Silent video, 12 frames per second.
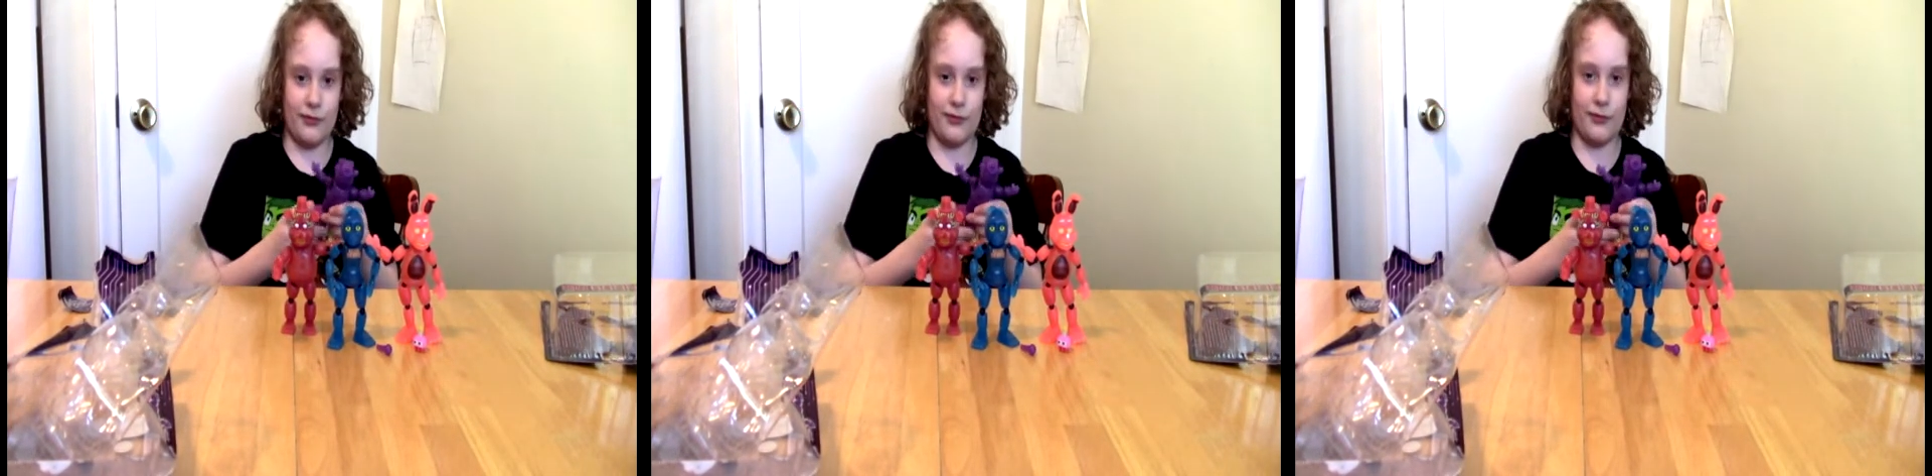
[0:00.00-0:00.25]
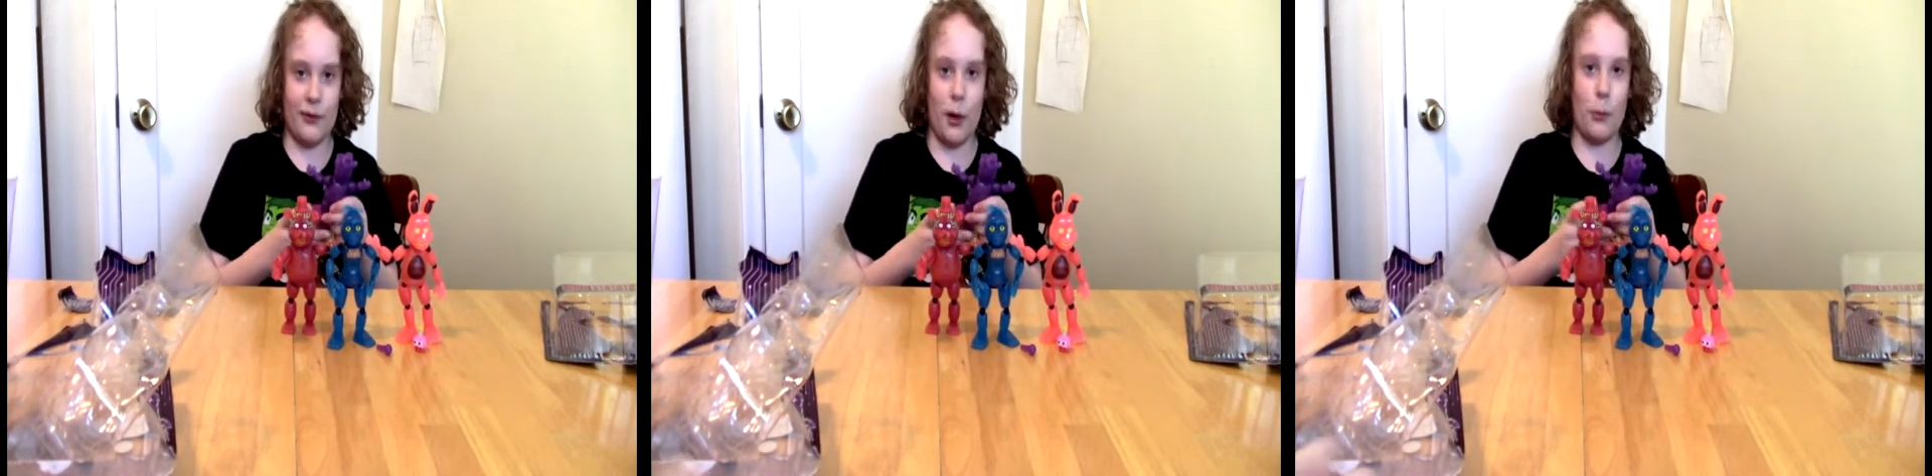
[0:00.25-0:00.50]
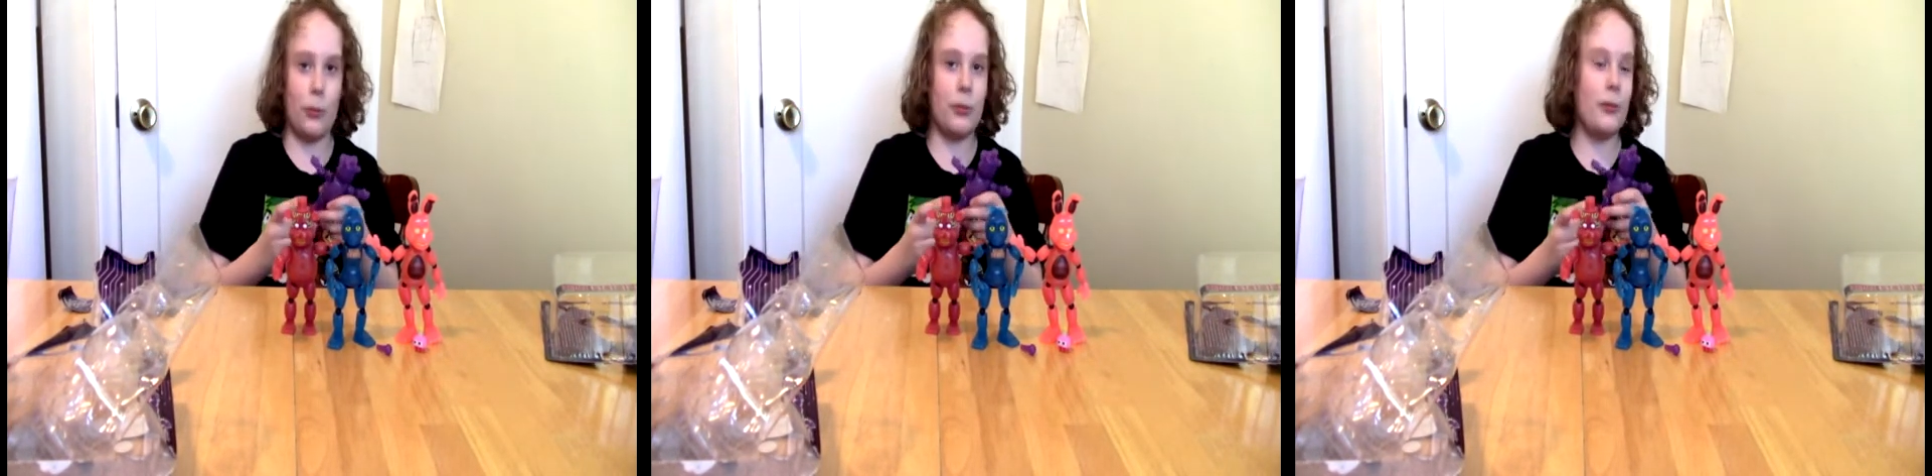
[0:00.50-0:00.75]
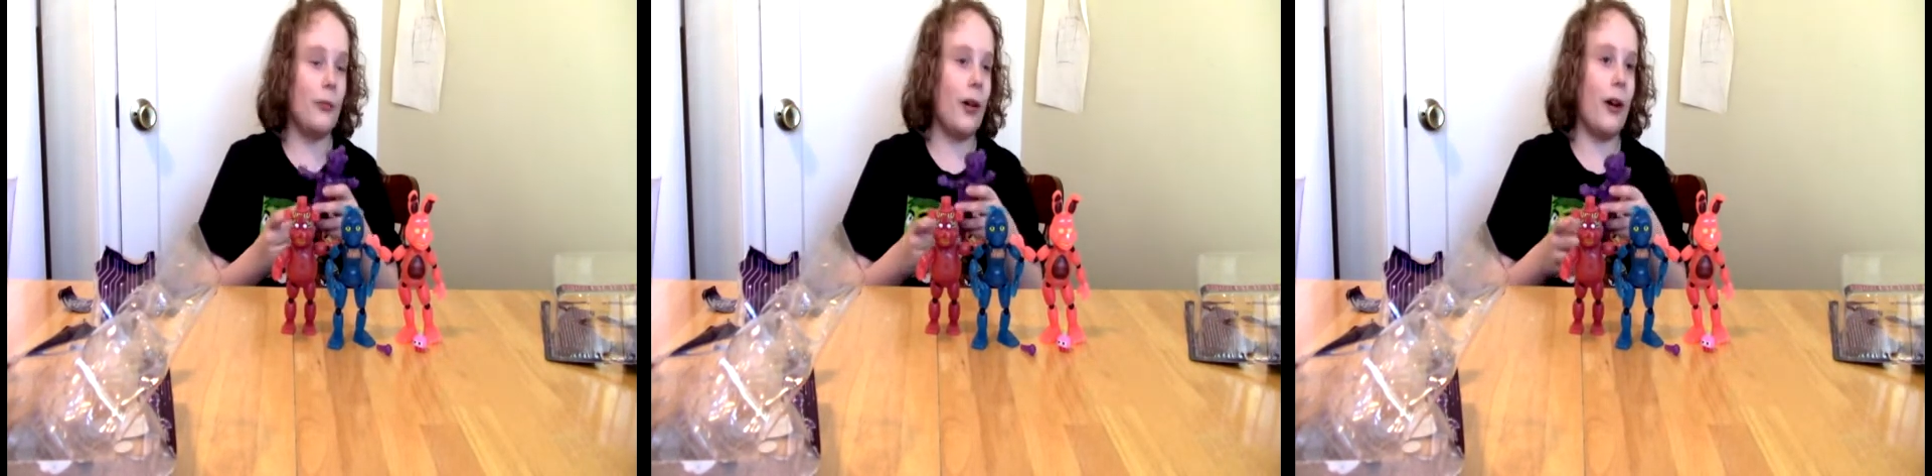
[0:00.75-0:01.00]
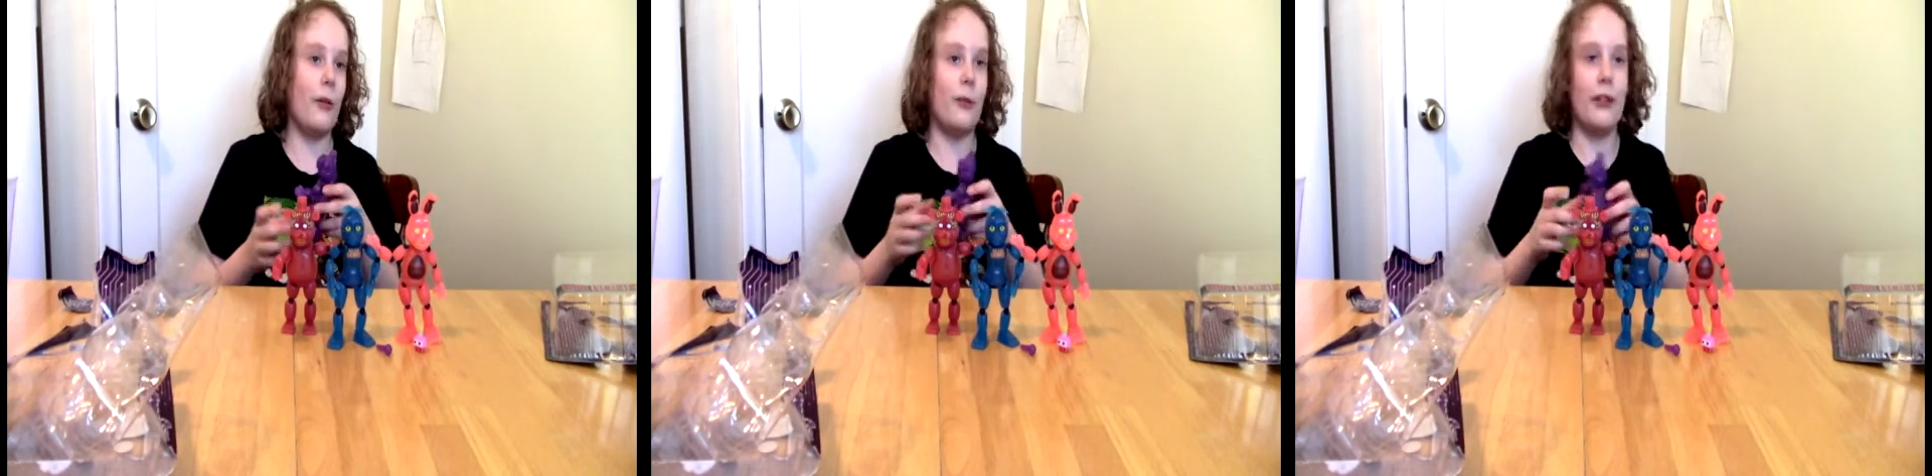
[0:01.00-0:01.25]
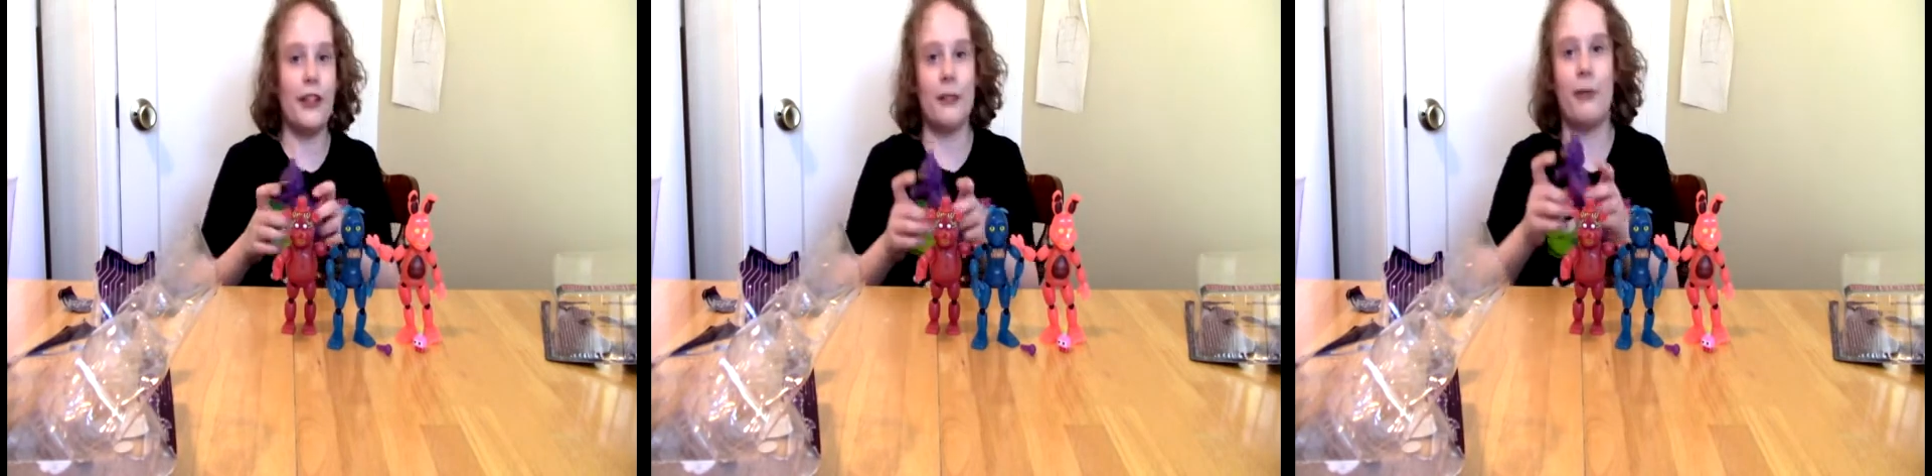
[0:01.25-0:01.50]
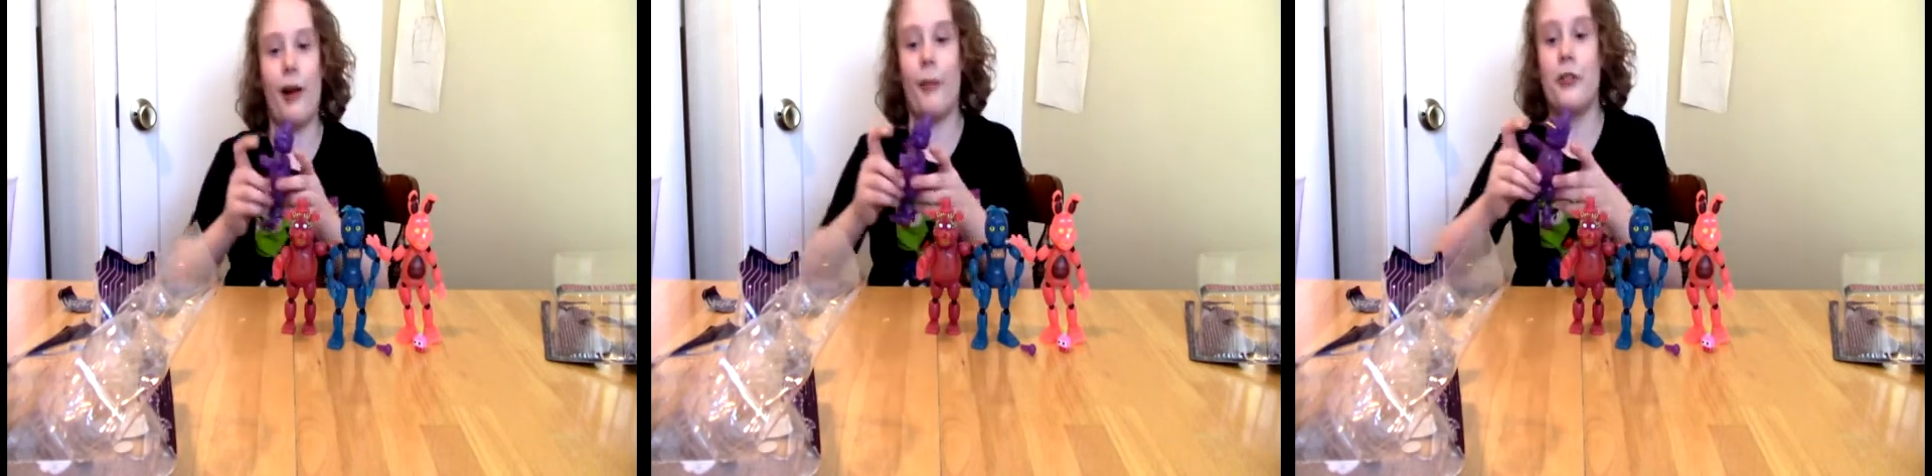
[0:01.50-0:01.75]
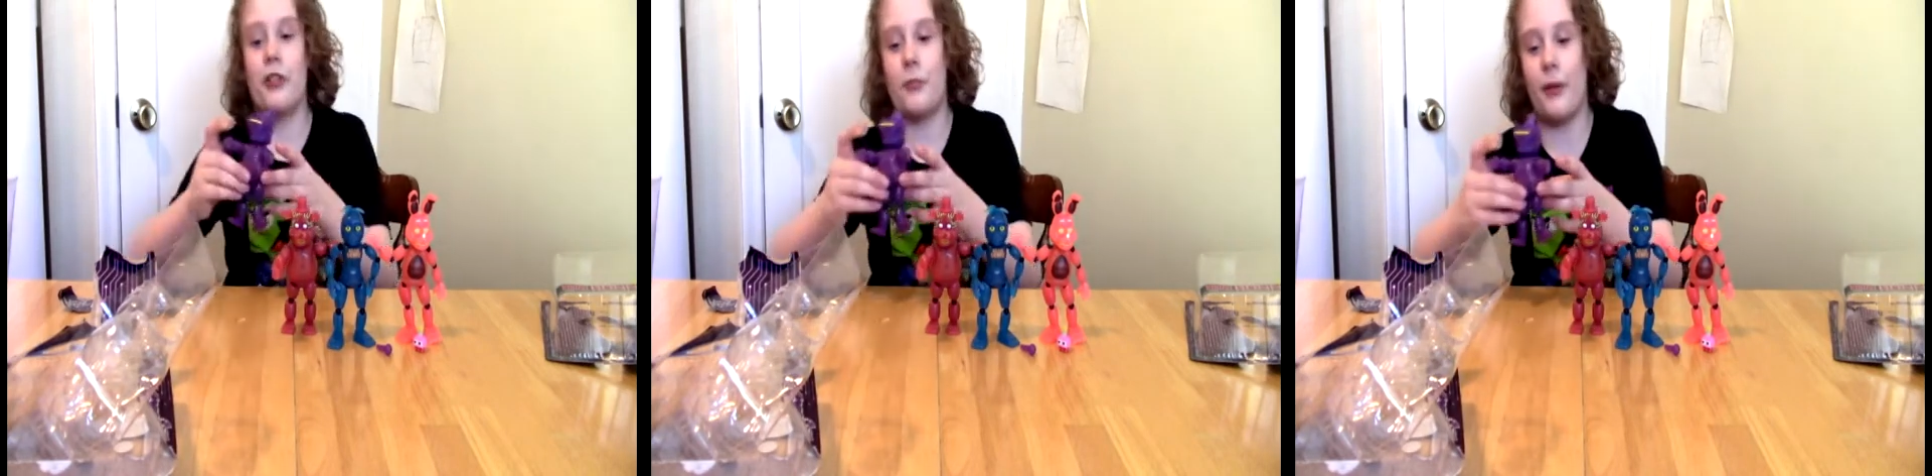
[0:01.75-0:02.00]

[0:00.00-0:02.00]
Oh. Well, we could probably just